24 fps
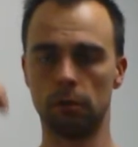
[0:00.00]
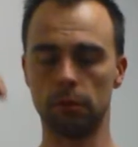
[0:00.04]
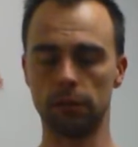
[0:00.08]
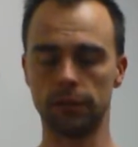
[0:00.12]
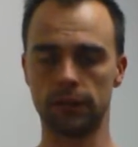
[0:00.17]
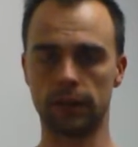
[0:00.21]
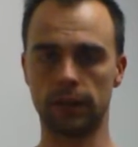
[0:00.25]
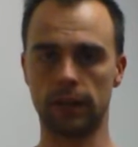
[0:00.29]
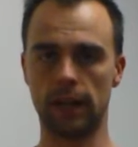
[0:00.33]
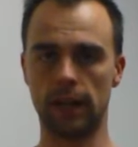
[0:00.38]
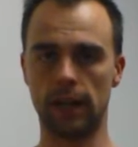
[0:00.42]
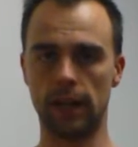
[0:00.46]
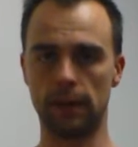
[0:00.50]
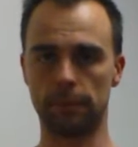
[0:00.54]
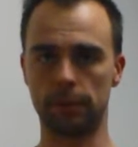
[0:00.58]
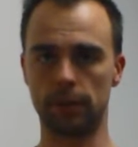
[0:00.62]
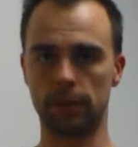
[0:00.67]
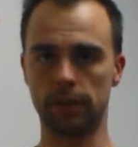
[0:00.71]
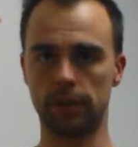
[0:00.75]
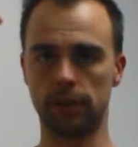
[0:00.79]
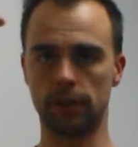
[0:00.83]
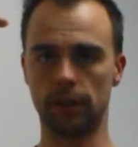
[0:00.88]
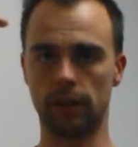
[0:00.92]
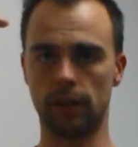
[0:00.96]
What's going to
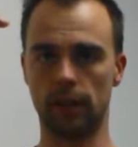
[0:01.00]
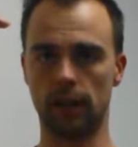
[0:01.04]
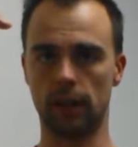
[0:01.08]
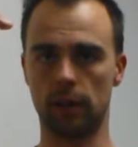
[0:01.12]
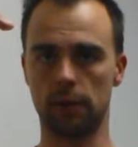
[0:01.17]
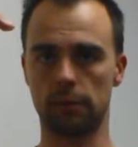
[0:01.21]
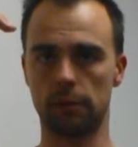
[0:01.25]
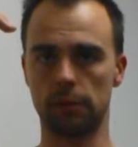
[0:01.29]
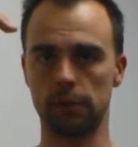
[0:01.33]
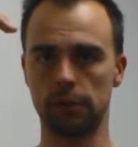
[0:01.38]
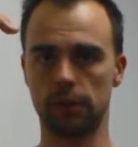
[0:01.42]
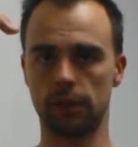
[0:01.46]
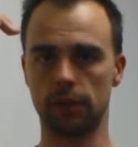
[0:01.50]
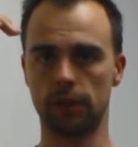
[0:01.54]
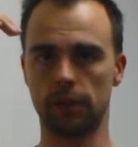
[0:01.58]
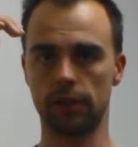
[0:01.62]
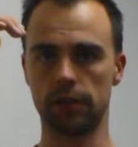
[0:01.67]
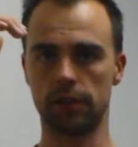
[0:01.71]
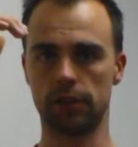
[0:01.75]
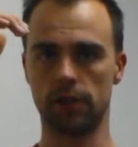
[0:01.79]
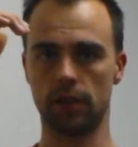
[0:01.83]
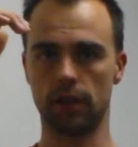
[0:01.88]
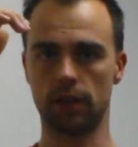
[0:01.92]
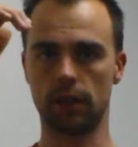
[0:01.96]
happen is your elbows are
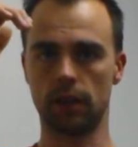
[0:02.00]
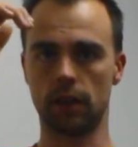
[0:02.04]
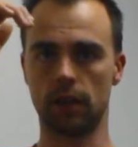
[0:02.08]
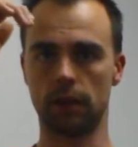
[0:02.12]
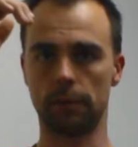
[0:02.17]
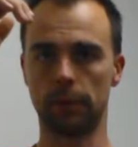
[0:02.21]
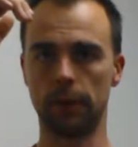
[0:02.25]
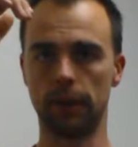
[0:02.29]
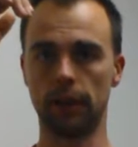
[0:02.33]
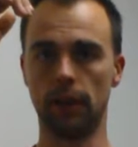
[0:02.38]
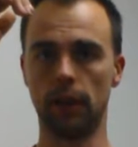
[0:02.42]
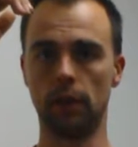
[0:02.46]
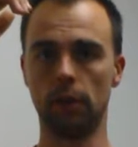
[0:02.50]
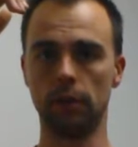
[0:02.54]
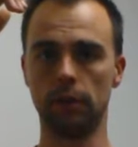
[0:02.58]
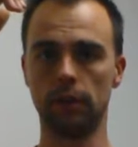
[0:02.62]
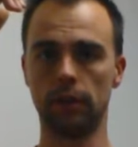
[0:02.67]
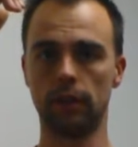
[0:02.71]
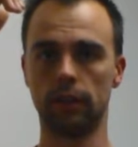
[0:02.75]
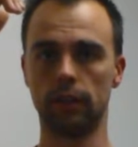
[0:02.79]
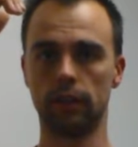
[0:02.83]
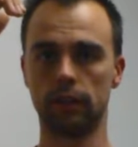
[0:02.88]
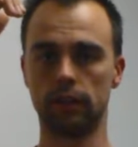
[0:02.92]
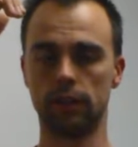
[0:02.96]
going to start coming
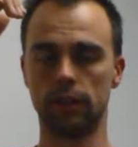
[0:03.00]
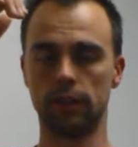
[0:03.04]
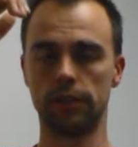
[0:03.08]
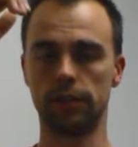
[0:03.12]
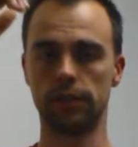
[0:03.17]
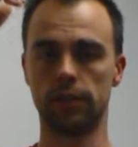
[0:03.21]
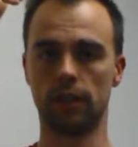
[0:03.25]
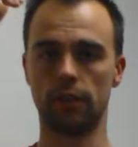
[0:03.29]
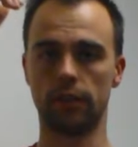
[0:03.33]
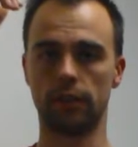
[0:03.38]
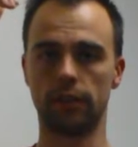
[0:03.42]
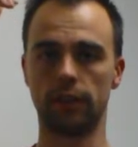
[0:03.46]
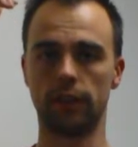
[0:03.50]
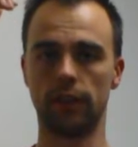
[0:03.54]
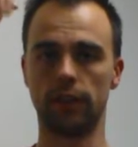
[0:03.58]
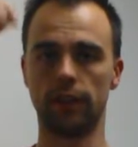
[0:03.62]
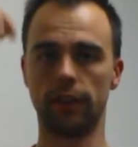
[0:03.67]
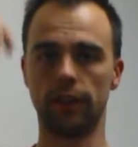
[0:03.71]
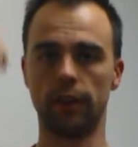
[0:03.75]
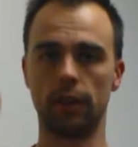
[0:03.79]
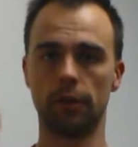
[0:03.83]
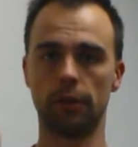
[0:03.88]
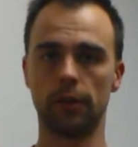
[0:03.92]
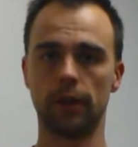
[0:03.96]
out, you're going to start
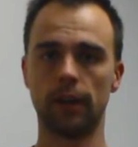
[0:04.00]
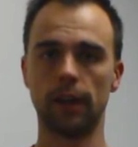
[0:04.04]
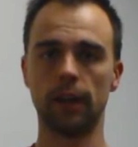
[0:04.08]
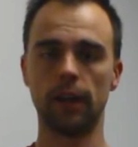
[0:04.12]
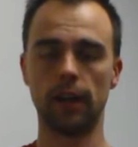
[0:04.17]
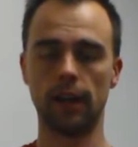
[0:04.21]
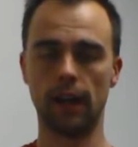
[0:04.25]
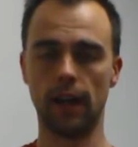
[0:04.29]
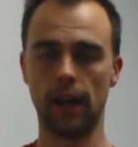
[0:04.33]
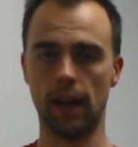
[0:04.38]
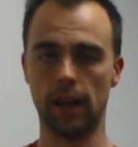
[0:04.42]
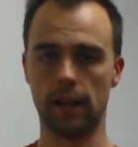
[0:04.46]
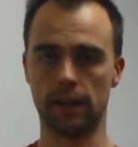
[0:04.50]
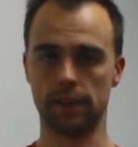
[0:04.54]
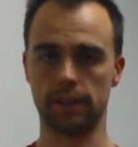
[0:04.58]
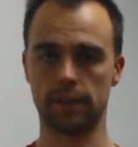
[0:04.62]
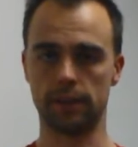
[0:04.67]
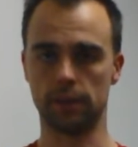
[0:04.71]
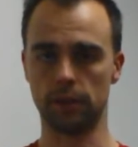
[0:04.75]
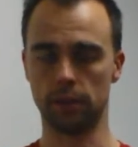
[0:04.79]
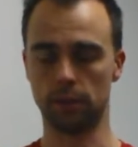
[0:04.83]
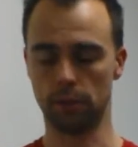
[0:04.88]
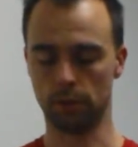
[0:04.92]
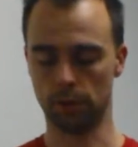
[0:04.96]
flaring out
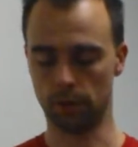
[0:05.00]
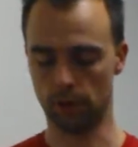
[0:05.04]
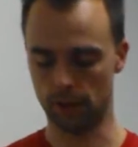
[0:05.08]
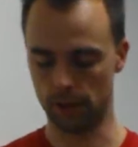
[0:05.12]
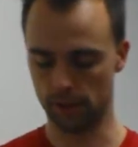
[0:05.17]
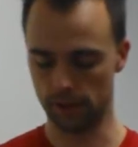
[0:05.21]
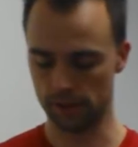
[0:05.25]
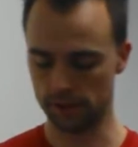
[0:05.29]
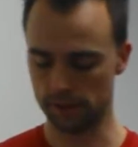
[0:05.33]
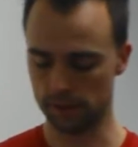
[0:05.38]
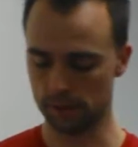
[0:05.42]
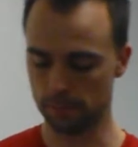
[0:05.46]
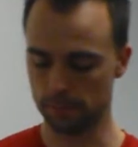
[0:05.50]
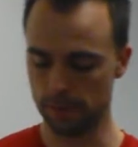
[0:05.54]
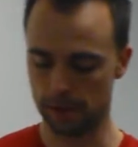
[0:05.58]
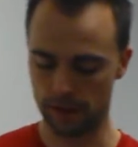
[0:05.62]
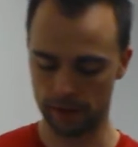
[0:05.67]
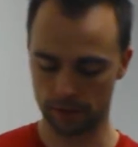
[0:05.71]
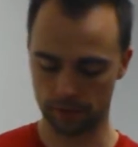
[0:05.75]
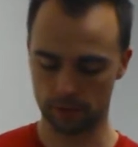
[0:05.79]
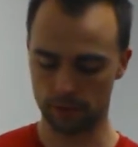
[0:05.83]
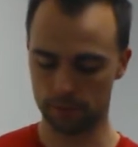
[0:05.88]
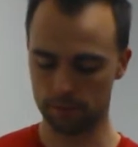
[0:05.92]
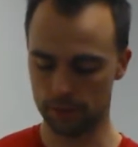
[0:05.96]
as your
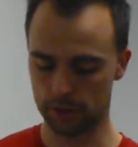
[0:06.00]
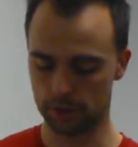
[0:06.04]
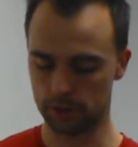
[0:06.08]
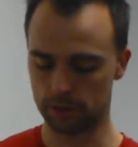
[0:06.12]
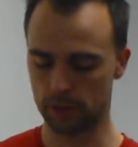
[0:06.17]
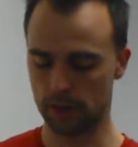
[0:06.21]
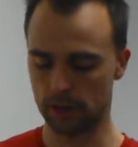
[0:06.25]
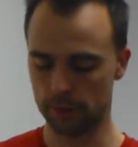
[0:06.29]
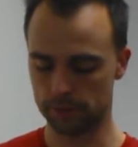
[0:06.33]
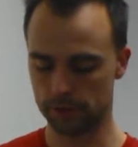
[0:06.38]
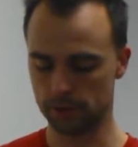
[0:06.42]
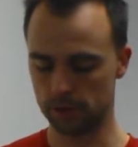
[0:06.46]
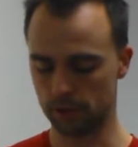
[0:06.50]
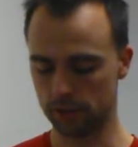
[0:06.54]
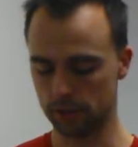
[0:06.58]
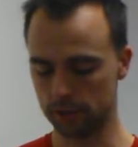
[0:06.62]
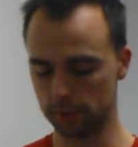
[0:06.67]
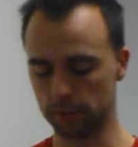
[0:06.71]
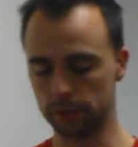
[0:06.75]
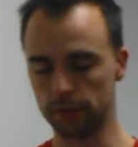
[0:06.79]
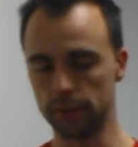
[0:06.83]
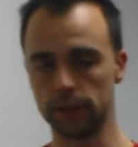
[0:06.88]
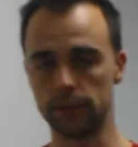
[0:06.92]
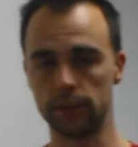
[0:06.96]
back or your mid-cap start
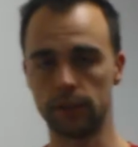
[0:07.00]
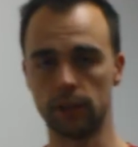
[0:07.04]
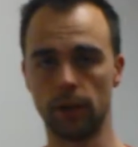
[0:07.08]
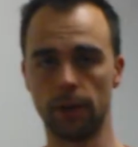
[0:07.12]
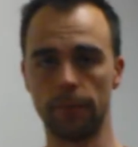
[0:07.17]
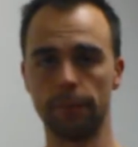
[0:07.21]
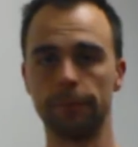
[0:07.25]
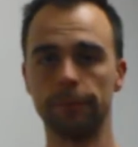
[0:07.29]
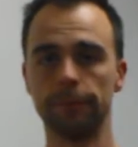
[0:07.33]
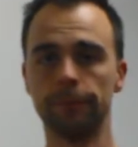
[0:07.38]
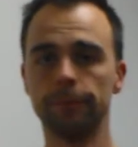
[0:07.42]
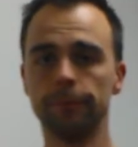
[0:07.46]
to release. So